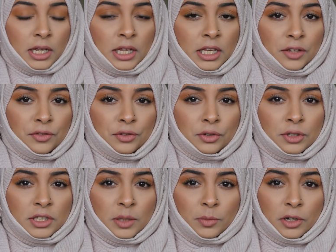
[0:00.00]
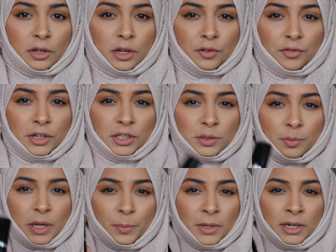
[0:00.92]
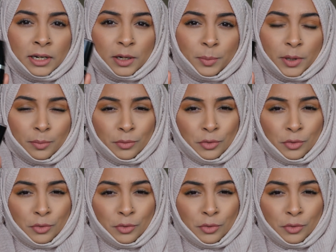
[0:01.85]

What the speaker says: it gives you similar coverage, maybe a little bit